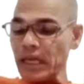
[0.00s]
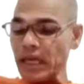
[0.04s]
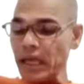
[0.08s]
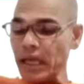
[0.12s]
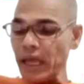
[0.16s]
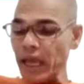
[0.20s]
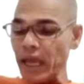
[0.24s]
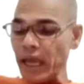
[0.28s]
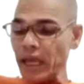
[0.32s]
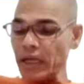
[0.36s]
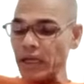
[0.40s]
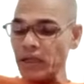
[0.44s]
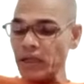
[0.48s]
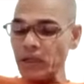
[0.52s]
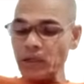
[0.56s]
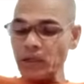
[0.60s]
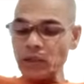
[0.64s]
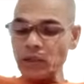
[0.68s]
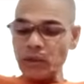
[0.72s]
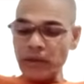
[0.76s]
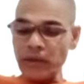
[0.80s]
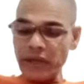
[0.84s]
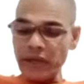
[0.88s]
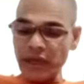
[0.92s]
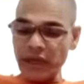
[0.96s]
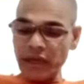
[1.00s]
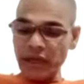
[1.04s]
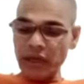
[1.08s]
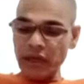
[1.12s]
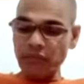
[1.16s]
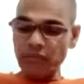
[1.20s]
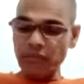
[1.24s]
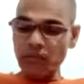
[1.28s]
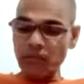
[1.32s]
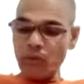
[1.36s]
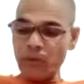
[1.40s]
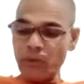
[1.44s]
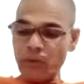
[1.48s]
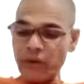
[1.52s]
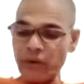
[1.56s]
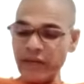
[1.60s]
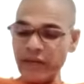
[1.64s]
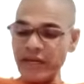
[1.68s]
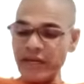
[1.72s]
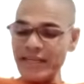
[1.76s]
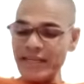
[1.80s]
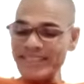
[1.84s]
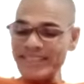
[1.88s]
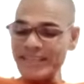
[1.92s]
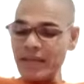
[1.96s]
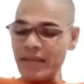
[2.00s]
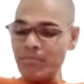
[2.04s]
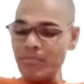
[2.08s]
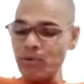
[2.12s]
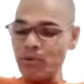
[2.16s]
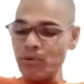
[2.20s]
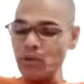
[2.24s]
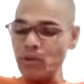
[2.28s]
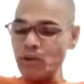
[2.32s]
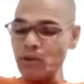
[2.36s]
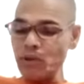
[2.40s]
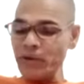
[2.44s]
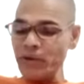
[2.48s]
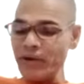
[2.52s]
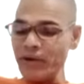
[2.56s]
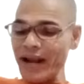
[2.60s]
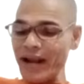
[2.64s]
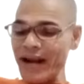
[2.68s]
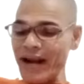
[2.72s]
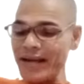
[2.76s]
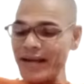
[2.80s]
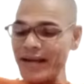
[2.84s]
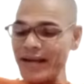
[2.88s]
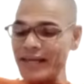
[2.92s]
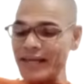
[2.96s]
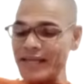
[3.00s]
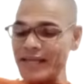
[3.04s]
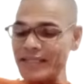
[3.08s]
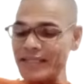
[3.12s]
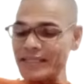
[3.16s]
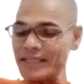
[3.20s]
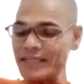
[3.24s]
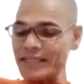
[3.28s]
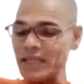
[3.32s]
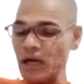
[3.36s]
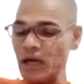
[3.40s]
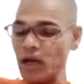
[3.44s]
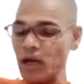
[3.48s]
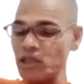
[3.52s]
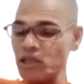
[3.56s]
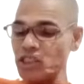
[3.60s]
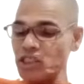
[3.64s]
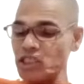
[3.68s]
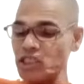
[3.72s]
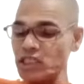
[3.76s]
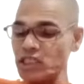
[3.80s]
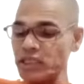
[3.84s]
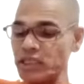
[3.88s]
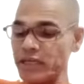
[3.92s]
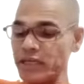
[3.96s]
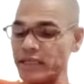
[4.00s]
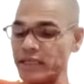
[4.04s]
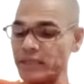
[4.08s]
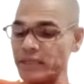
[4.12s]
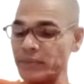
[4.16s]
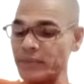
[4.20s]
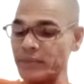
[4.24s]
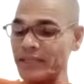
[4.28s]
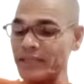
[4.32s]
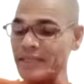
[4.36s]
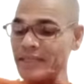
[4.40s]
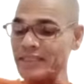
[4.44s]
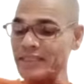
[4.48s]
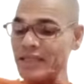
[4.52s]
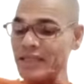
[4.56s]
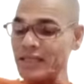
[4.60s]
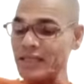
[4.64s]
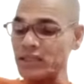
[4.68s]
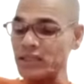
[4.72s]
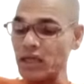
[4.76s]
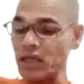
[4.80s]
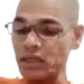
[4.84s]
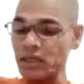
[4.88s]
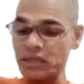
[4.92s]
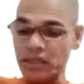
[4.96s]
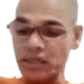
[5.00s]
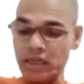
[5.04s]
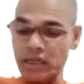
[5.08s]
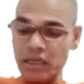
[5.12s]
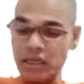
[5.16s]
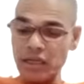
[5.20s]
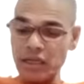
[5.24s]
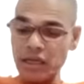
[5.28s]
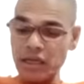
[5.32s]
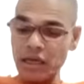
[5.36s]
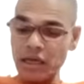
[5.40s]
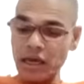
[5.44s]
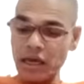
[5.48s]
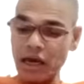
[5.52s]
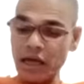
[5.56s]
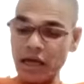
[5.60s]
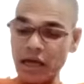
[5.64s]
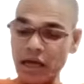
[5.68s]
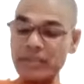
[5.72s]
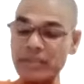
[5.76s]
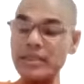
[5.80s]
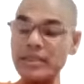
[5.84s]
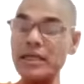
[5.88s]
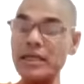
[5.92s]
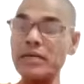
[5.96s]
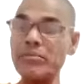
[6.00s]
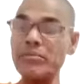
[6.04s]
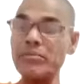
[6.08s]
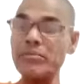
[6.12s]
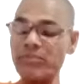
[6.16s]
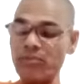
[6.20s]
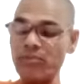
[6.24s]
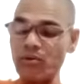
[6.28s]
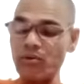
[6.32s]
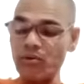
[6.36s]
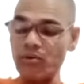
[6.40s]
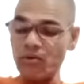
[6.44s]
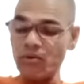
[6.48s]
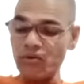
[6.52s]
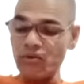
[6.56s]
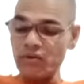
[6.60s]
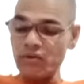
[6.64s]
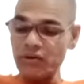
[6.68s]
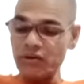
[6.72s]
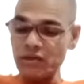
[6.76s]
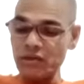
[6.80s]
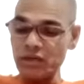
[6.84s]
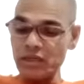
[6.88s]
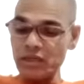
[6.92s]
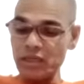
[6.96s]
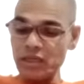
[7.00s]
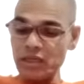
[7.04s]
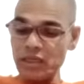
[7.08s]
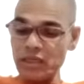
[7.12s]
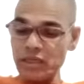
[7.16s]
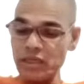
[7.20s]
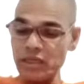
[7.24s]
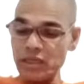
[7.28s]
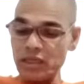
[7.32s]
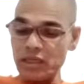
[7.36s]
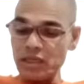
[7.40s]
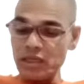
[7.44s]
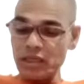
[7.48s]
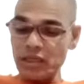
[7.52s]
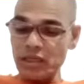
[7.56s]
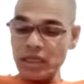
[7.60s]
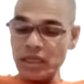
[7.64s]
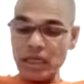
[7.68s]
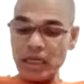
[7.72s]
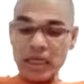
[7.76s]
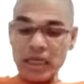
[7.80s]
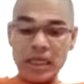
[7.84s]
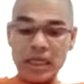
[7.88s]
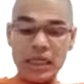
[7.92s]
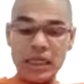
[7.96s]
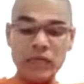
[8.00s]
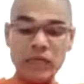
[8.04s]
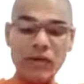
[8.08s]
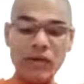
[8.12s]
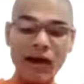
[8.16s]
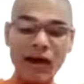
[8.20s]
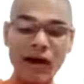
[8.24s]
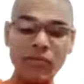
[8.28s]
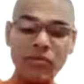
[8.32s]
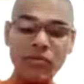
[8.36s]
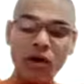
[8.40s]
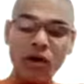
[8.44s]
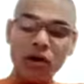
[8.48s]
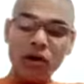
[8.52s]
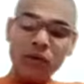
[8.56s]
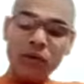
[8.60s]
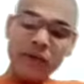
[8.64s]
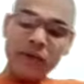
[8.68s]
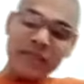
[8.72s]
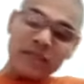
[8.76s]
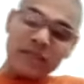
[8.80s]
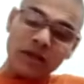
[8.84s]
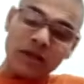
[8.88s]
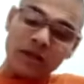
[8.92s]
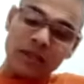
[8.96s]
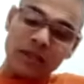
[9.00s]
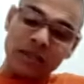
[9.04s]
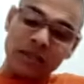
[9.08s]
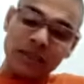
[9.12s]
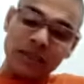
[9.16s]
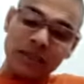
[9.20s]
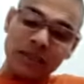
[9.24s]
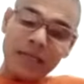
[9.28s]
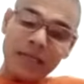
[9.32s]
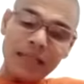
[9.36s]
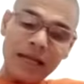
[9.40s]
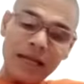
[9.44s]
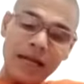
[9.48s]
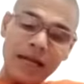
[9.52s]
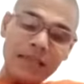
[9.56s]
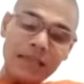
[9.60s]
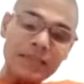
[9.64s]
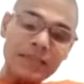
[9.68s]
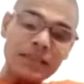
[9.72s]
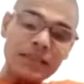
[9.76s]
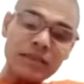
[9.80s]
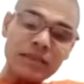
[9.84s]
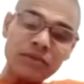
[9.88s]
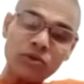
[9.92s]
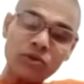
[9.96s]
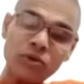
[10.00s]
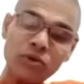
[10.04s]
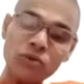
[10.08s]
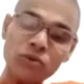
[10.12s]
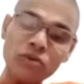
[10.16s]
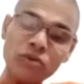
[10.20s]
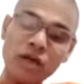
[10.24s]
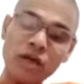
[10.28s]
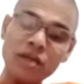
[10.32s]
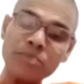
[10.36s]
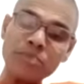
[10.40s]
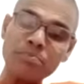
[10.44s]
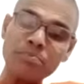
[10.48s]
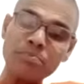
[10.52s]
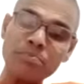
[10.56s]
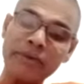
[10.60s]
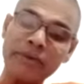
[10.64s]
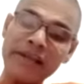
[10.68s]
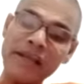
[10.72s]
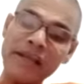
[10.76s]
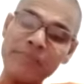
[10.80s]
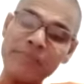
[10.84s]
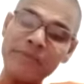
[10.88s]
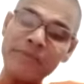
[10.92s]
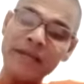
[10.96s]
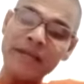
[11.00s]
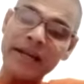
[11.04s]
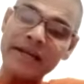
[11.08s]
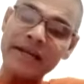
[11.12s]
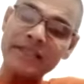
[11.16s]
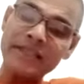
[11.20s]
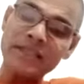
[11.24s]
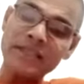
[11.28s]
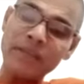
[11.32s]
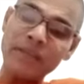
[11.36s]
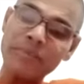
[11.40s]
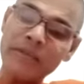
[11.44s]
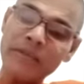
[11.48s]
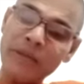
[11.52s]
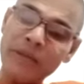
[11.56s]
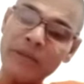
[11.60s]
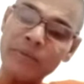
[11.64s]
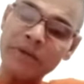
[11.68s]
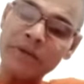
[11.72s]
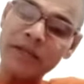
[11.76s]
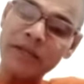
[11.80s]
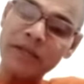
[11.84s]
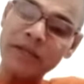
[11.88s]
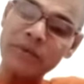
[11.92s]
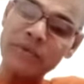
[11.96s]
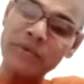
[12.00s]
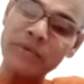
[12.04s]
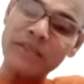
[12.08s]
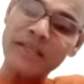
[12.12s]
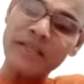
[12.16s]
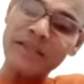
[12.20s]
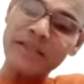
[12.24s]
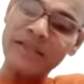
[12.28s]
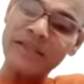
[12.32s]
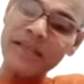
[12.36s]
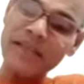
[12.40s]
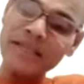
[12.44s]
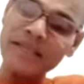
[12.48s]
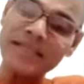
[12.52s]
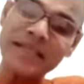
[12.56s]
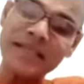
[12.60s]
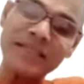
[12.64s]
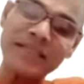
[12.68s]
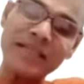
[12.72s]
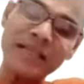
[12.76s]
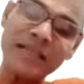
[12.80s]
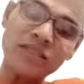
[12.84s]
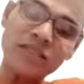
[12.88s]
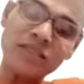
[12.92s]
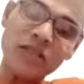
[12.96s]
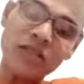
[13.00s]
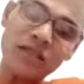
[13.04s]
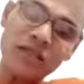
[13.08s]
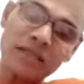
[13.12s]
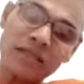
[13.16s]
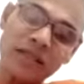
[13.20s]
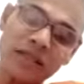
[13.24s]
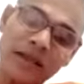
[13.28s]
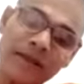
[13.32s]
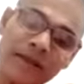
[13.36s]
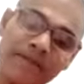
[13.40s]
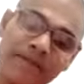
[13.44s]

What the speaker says: accrue to him when he is able to unite his consciousness with Ichasakti, as said before. You have to always understand that through the preeminence of the union with this Ichasakti